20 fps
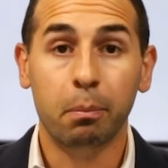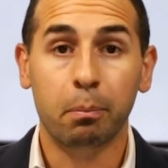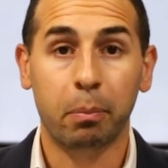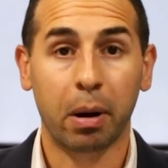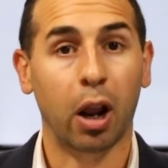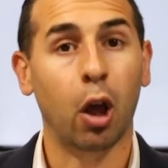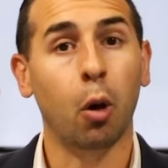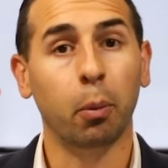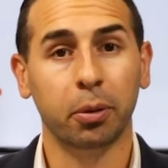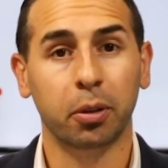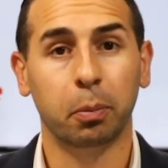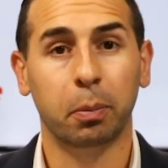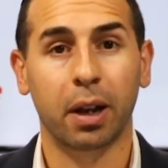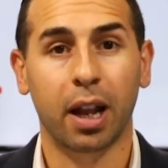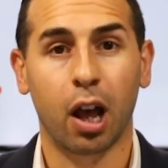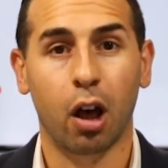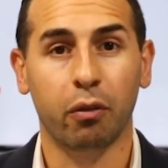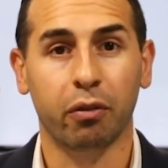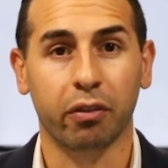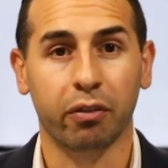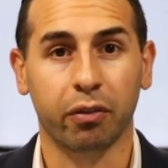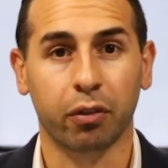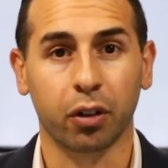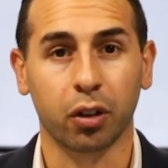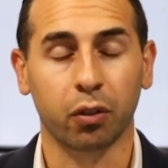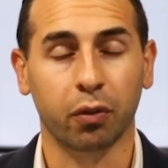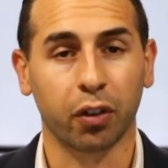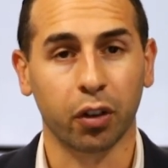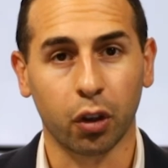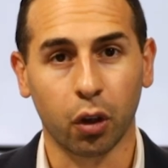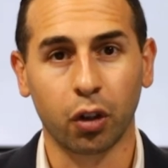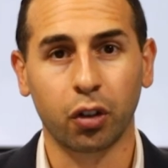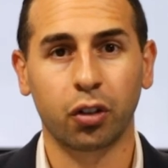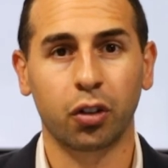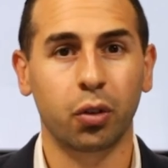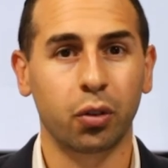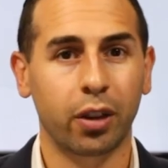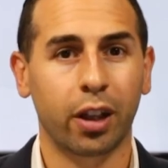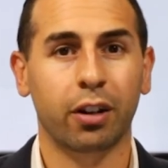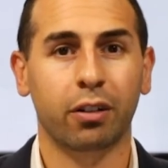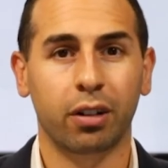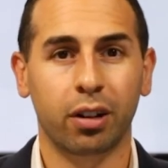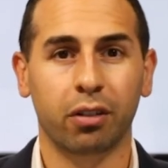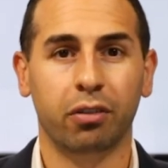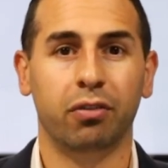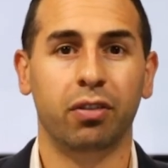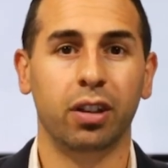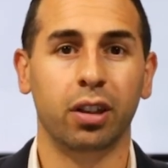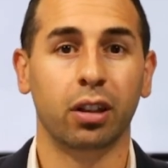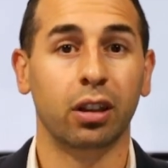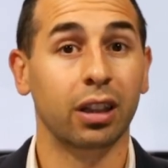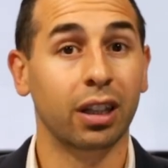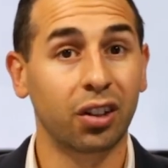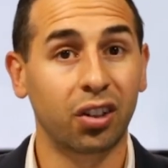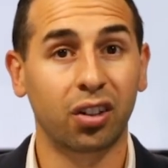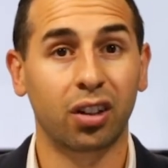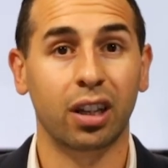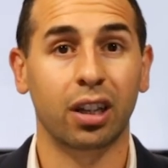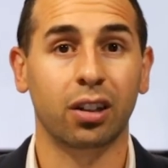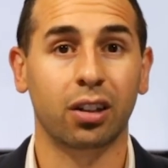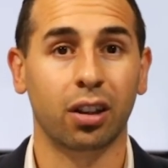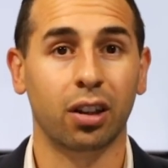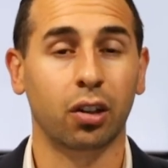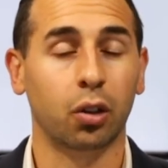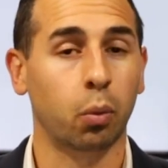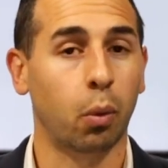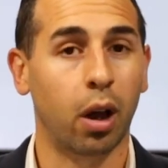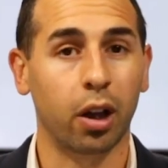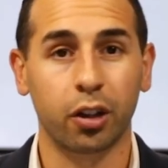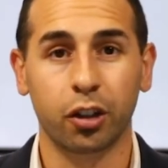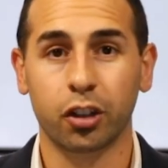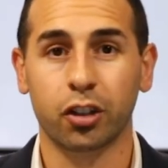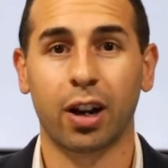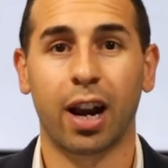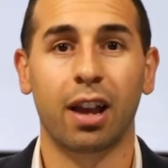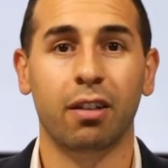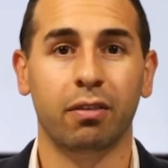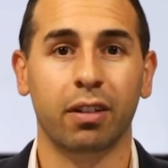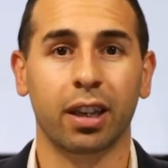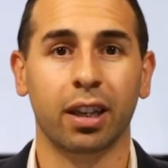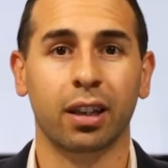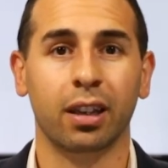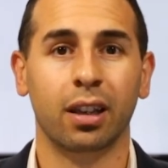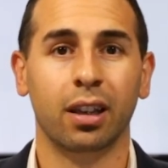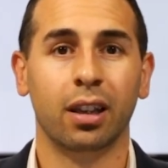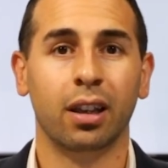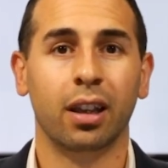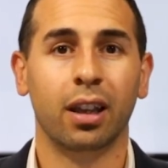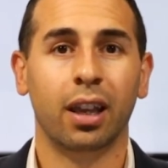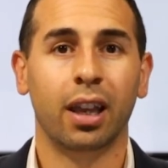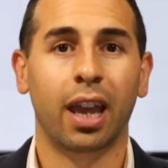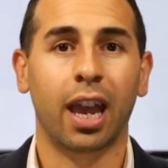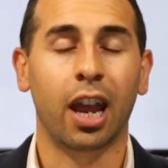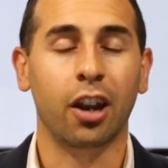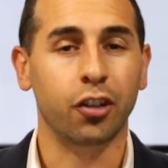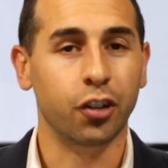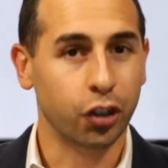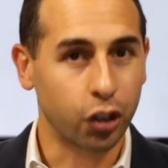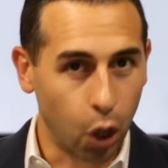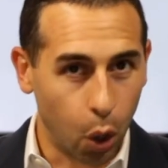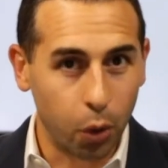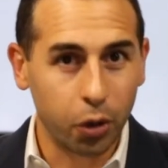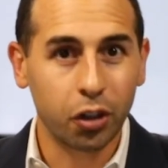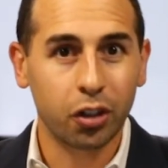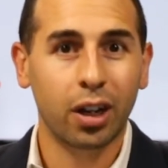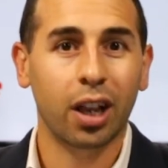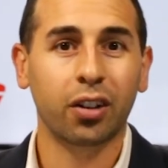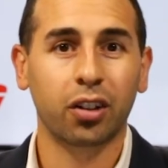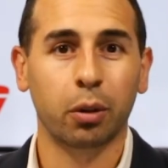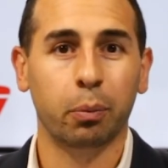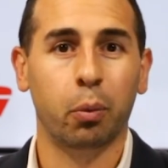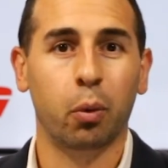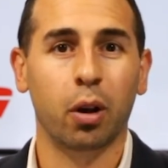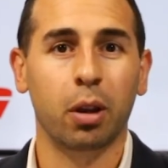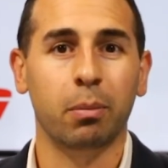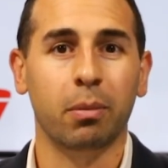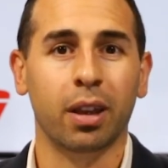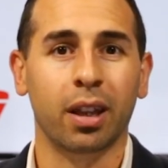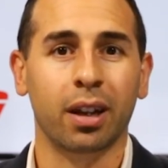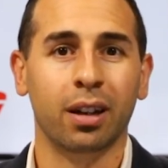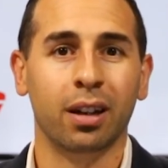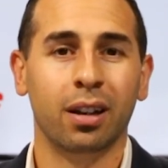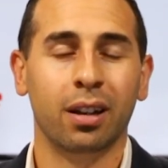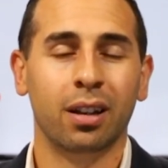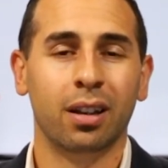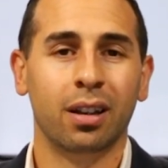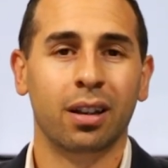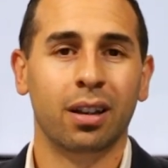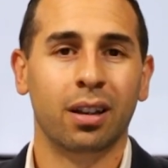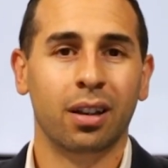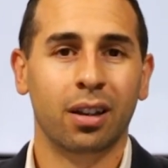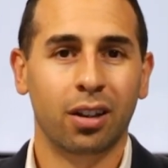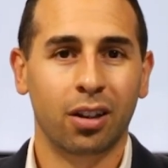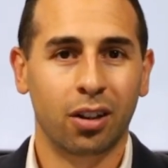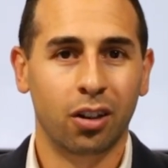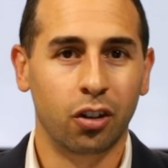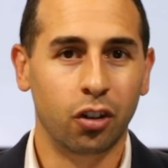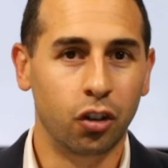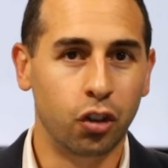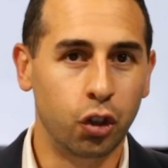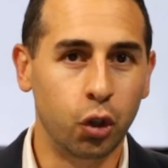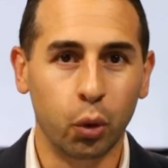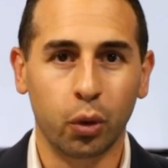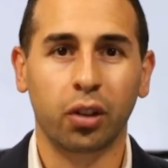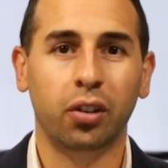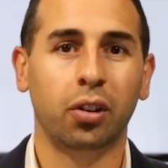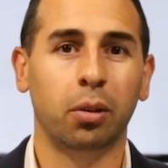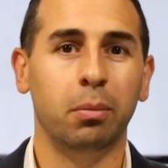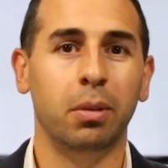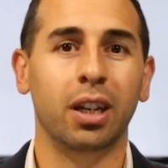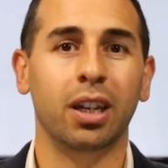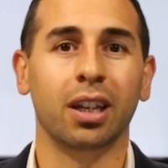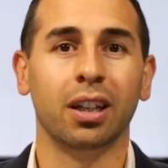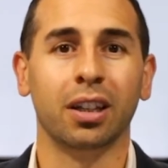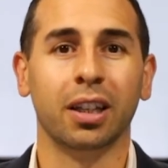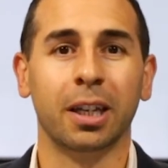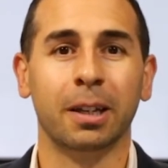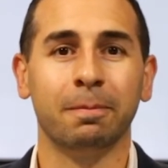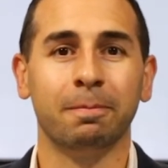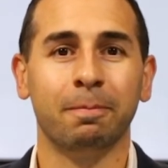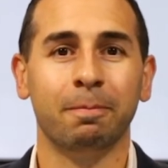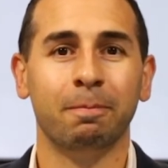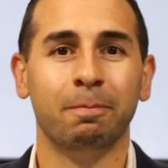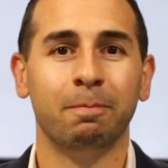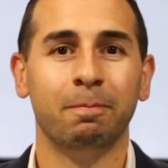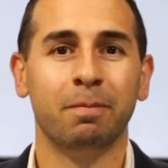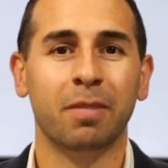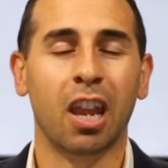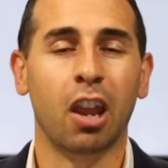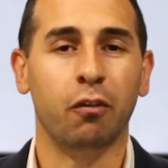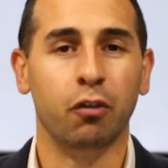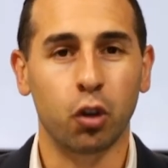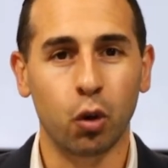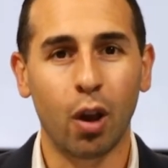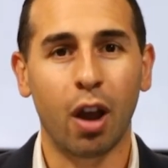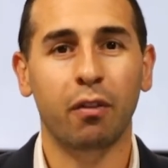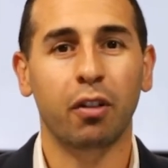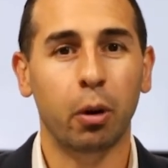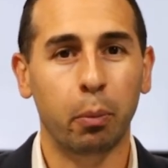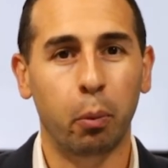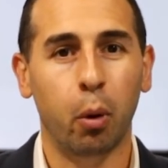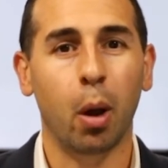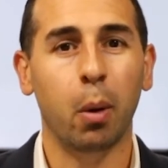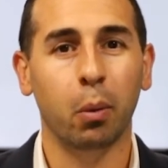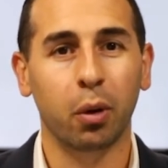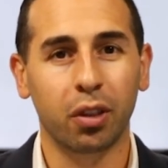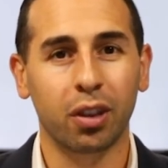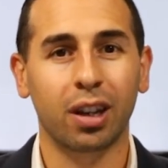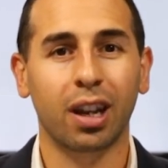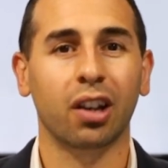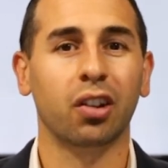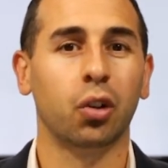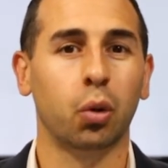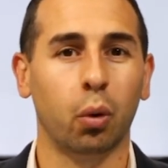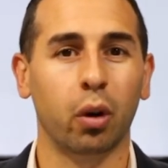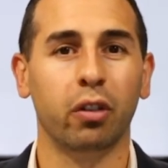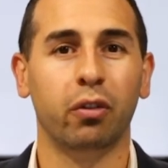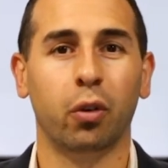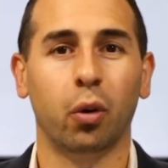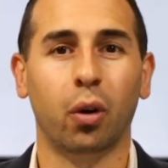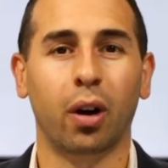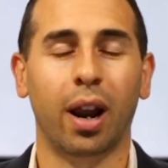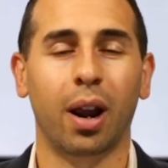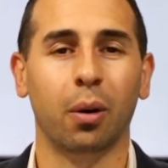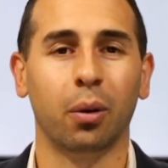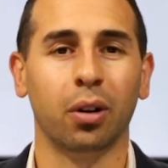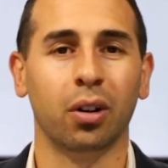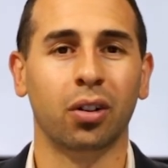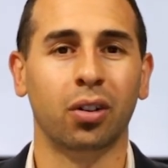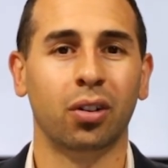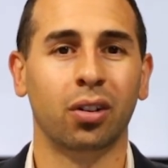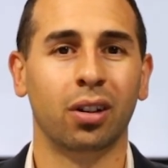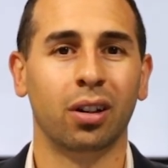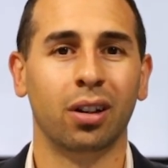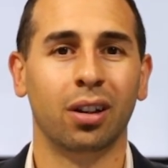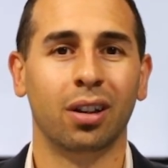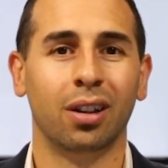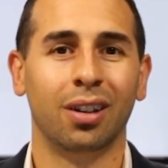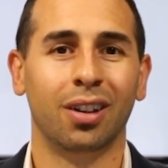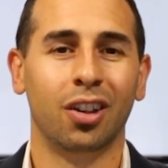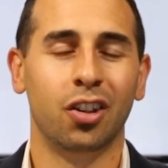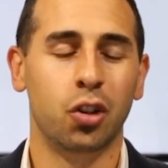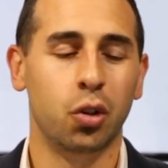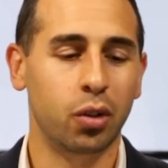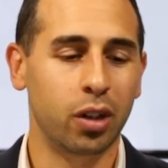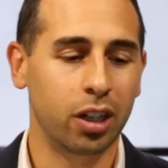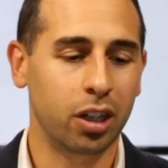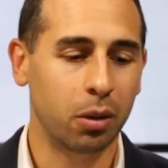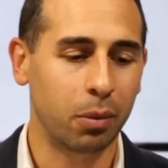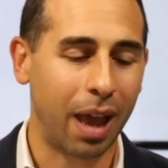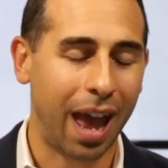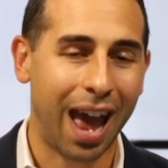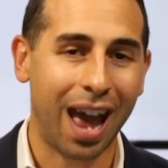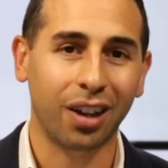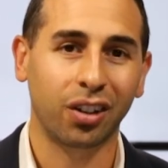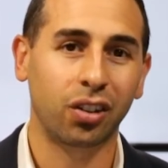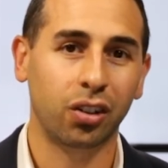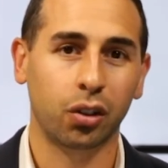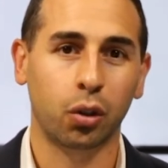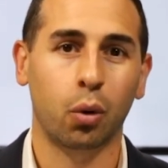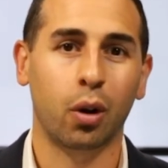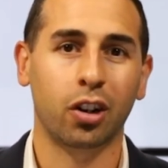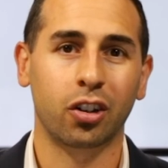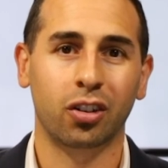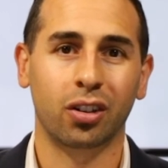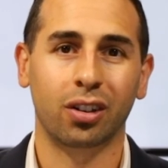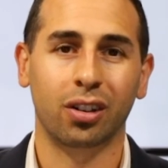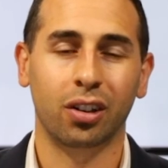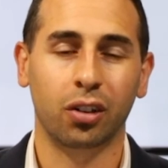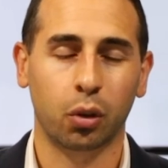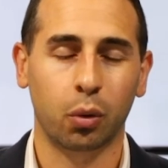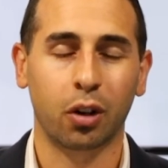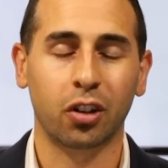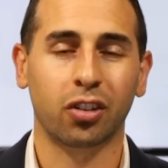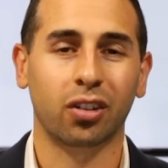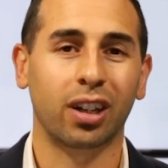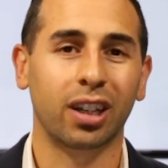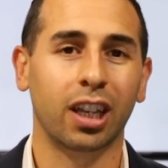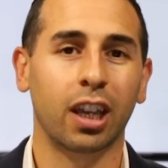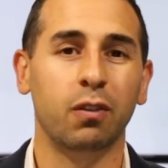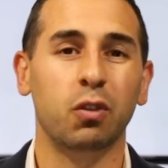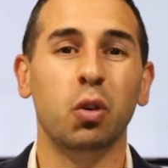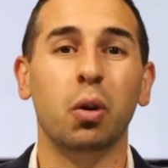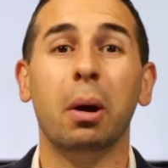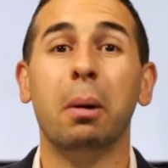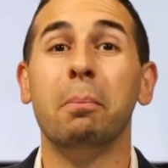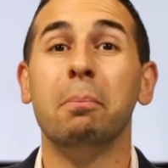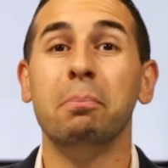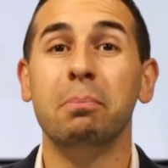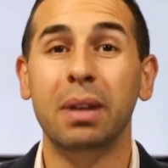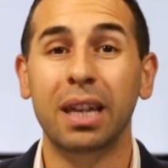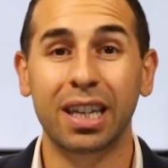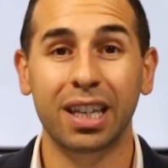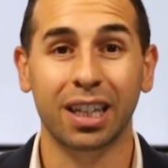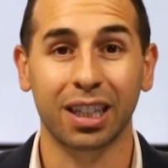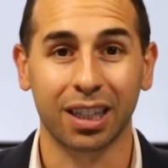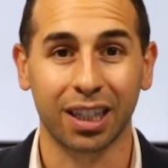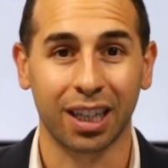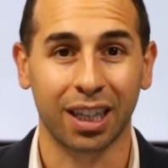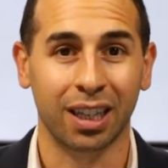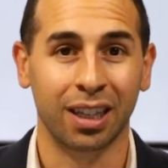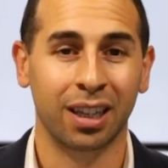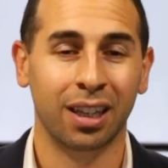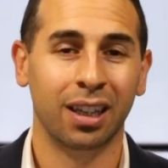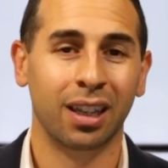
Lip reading: I hope it's been helpful for you. For those of you that are in the field listening to this while you're driving and you're going to your next appointment, do this immediately. If you have an appointment within the next 24 hours, you need to ask these questions I gave you immediately.